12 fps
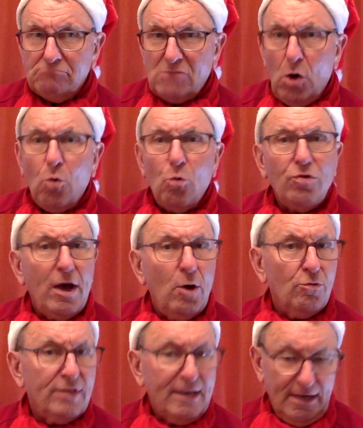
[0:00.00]
Although
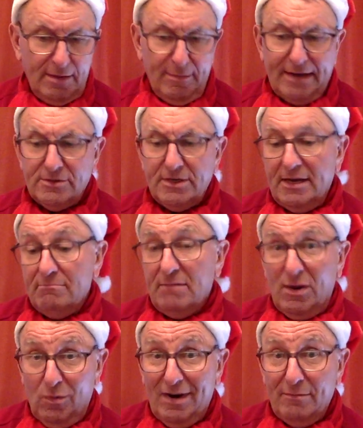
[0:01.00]
thinking about it, it may
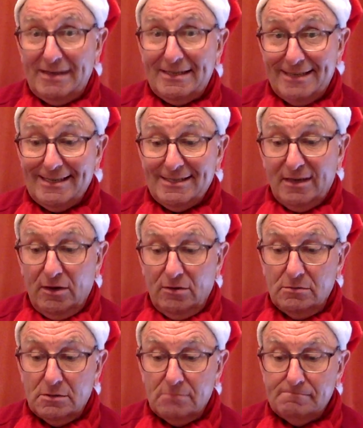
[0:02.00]
well have been
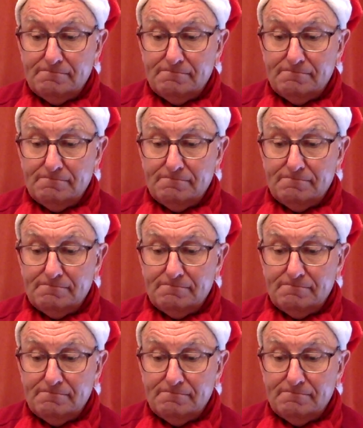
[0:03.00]
Tesco's.